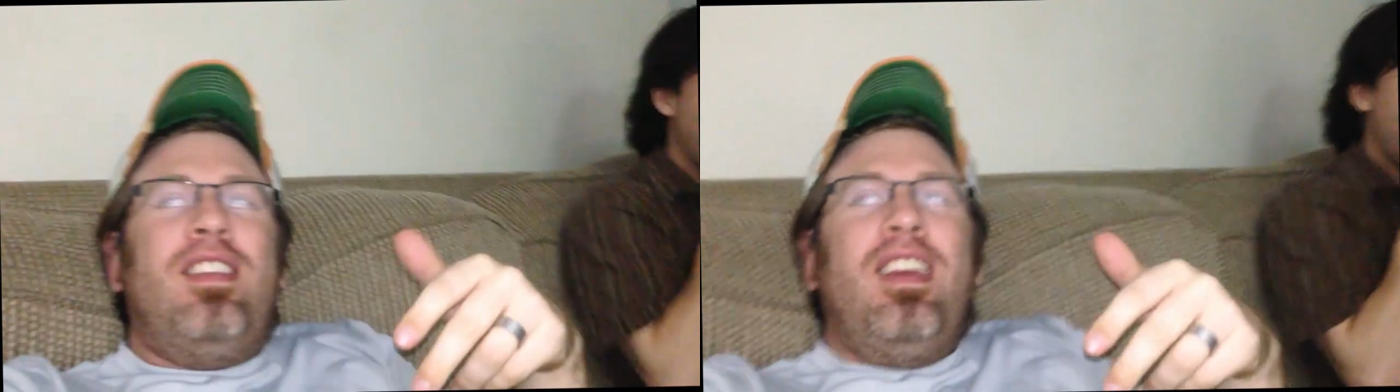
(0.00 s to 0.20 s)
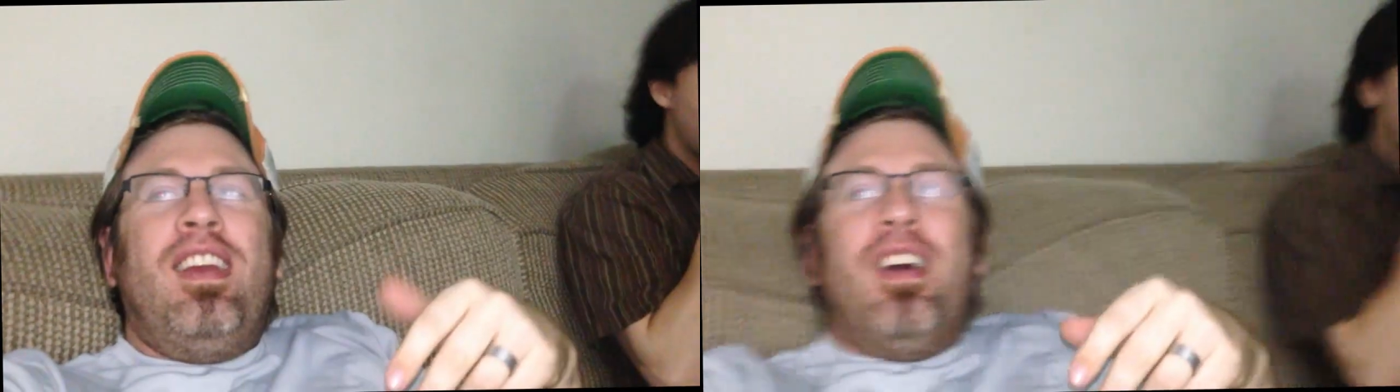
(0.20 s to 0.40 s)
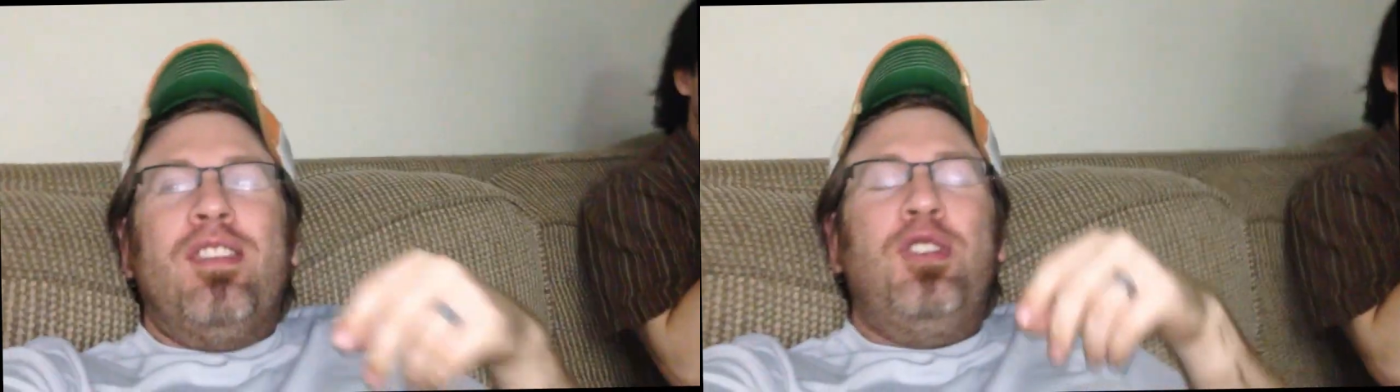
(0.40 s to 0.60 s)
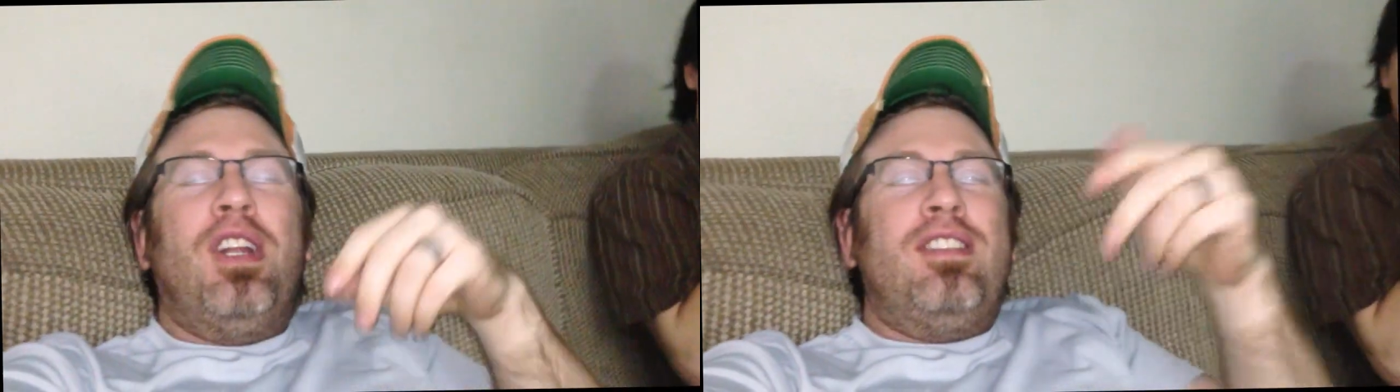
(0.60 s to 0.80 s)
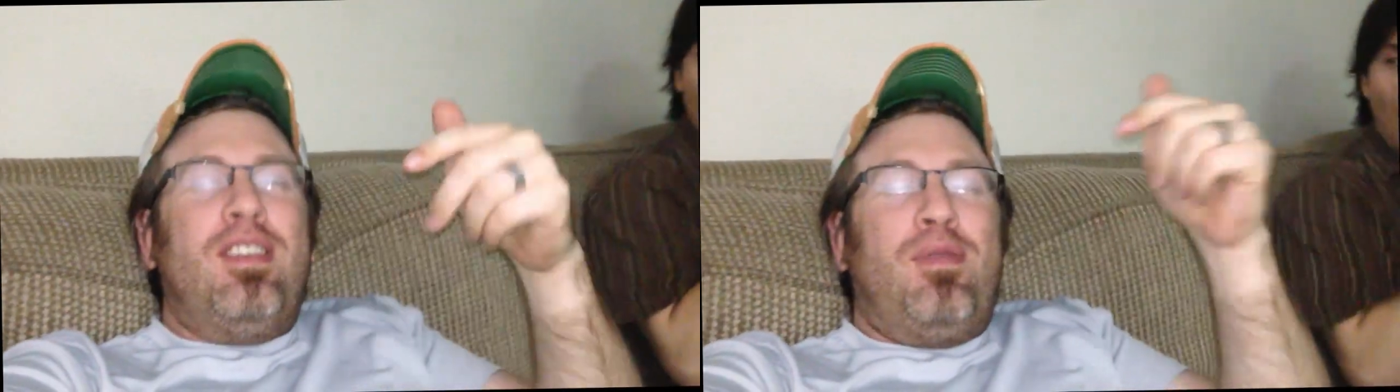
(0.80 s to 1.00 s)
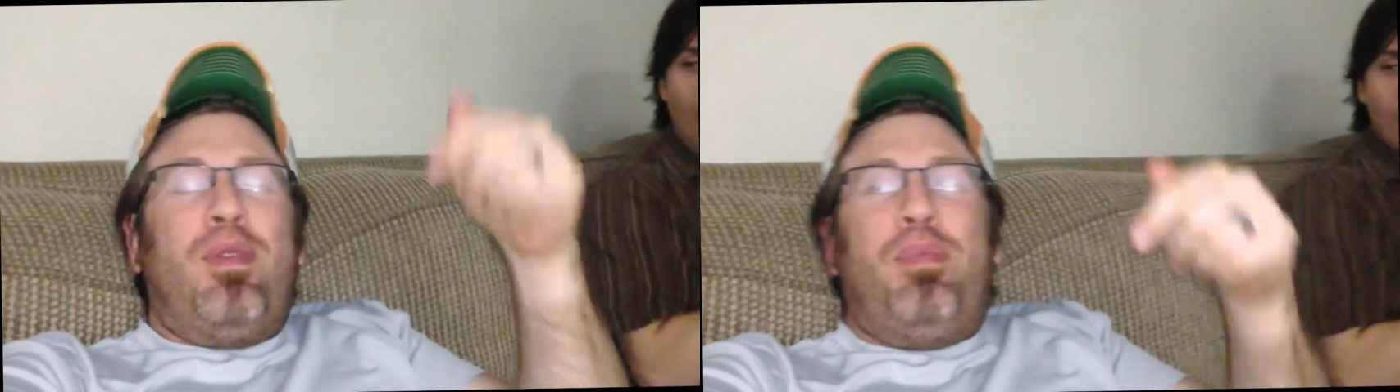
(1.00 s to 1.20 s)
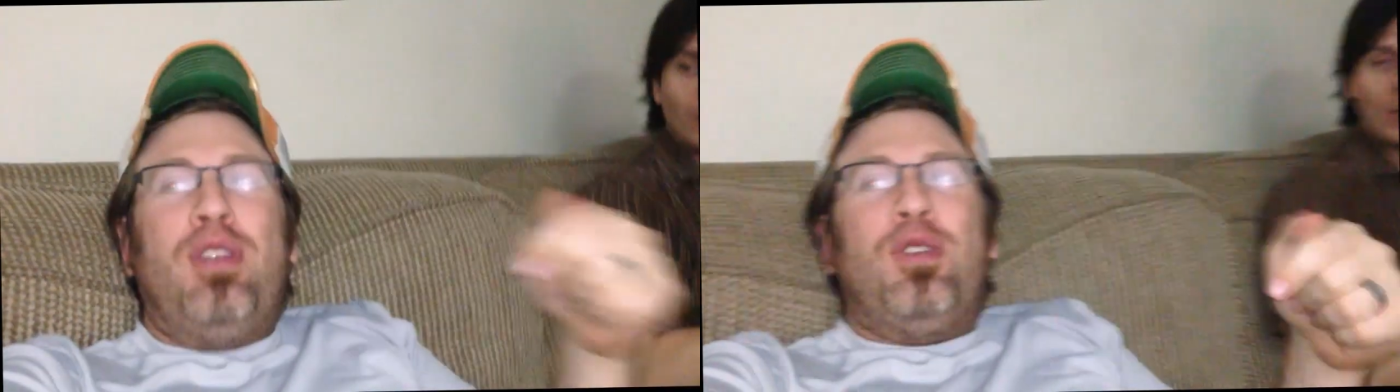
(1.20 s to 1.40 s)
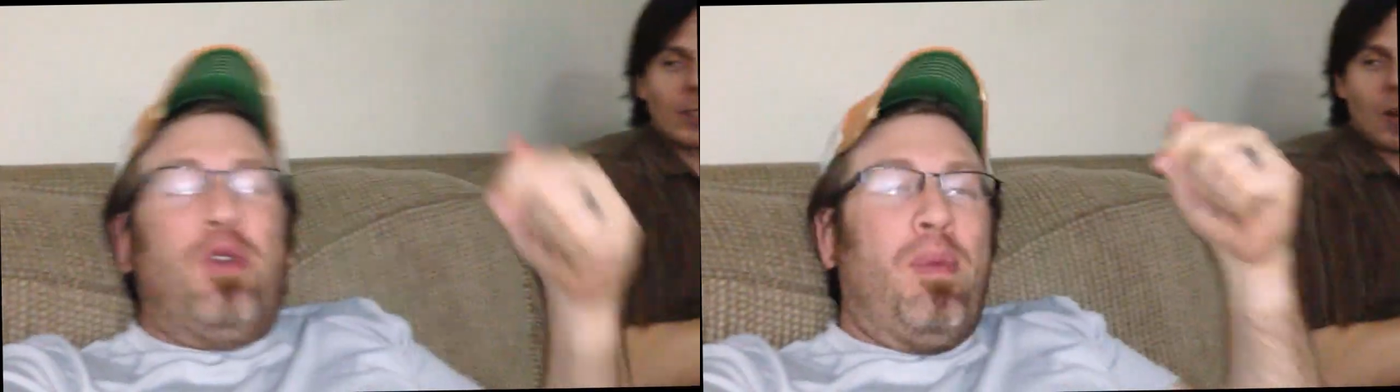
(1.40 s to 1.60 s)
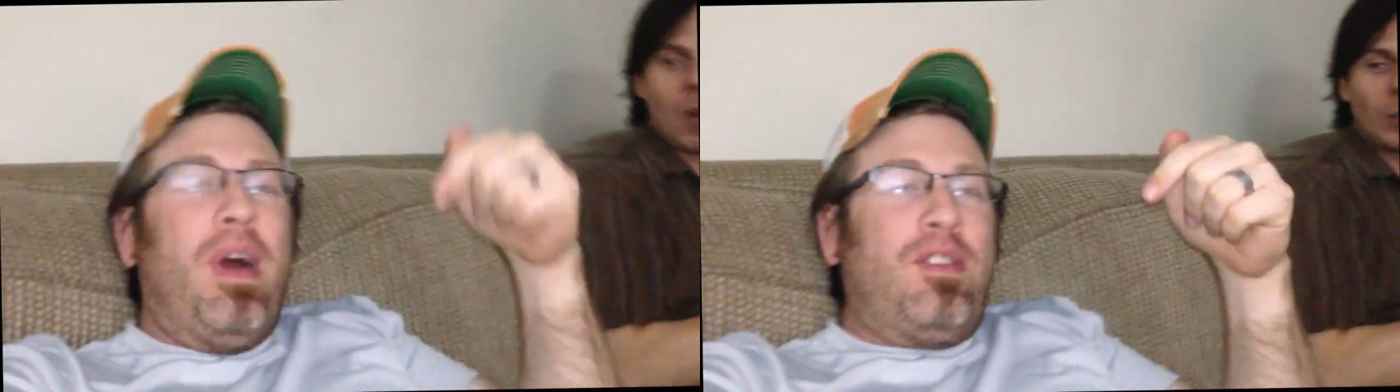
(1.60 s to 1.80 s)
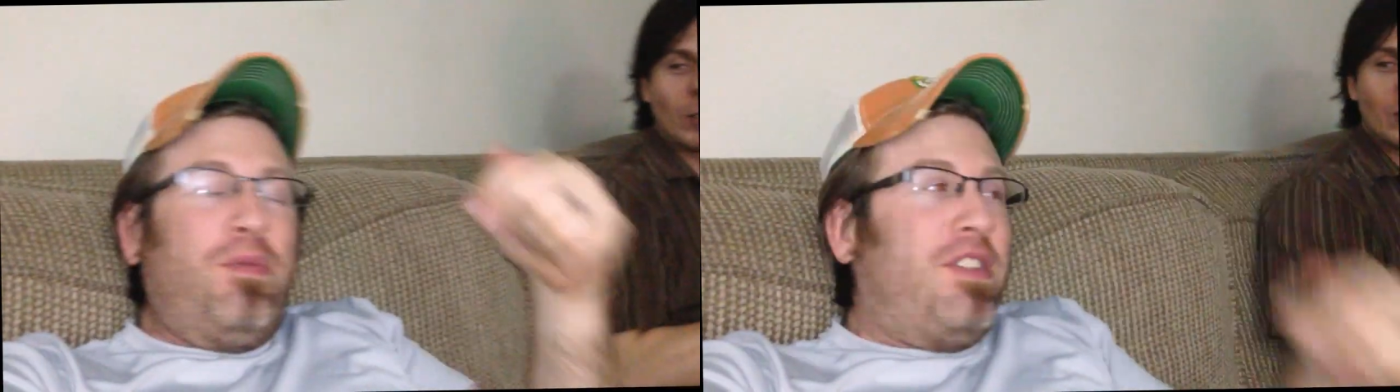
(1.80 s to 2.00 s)
the uh, genesis of the picture you're
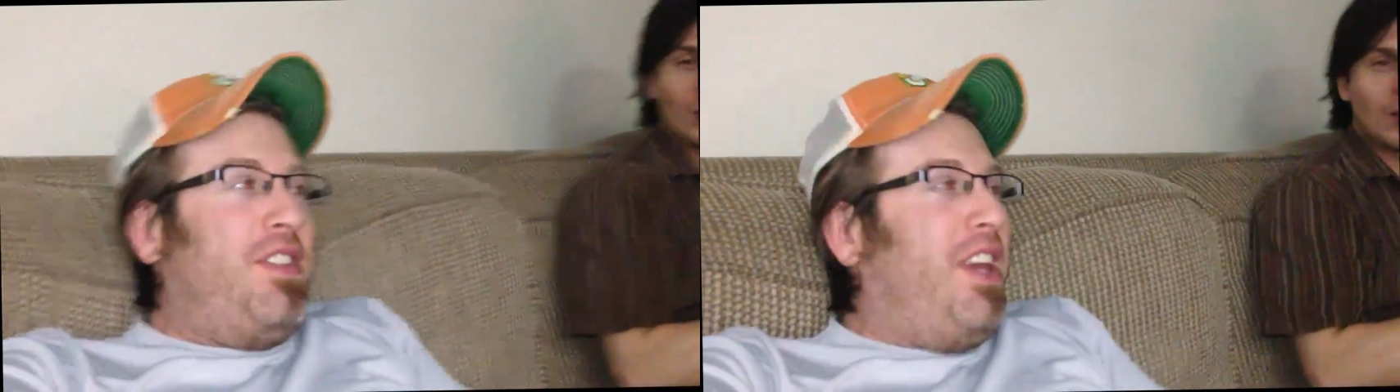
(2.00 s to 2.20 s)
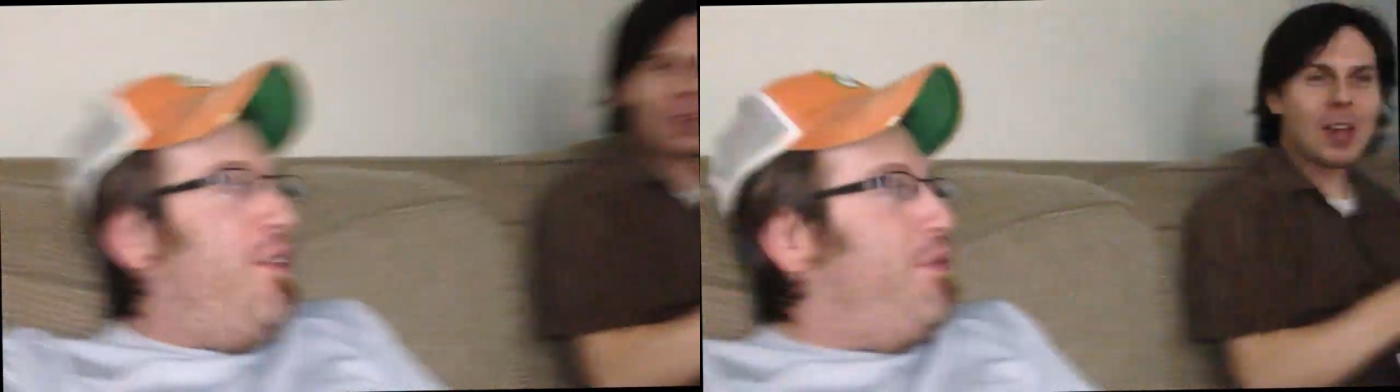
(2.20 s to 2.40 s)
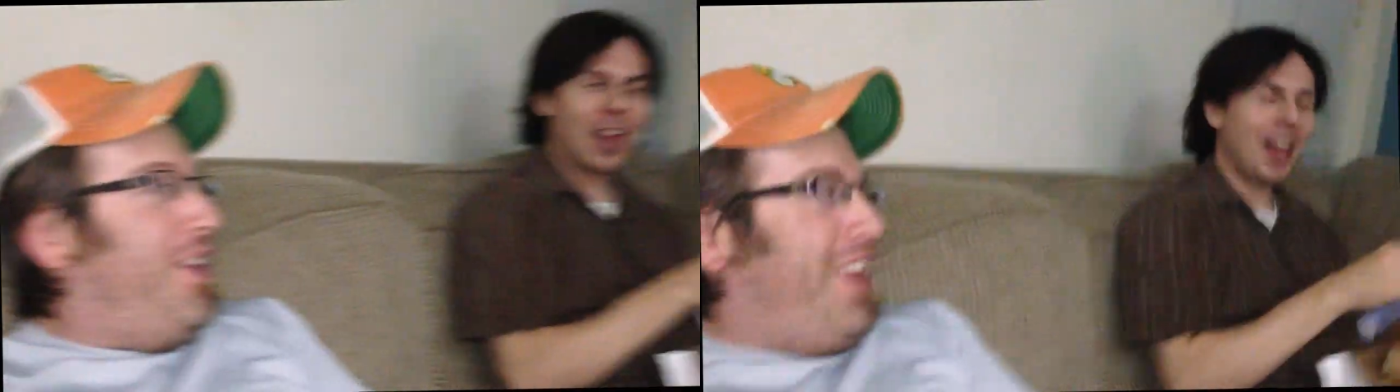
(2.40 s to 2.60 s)
about to receive.